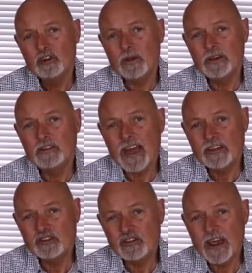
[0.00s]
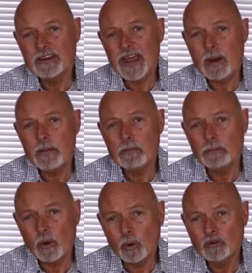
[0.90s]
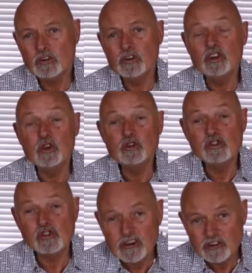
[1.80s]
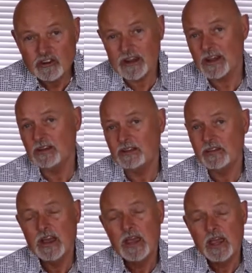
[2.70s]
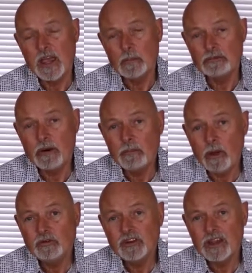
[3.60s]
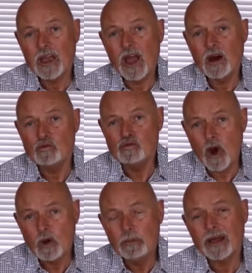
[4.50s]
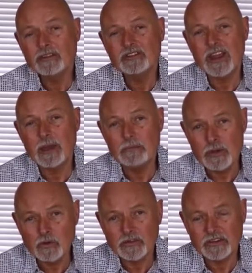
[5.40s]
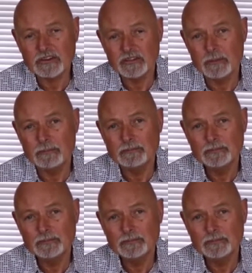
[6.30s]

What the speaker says: to exaggerate how important nutrition is in promoting a robust immune system.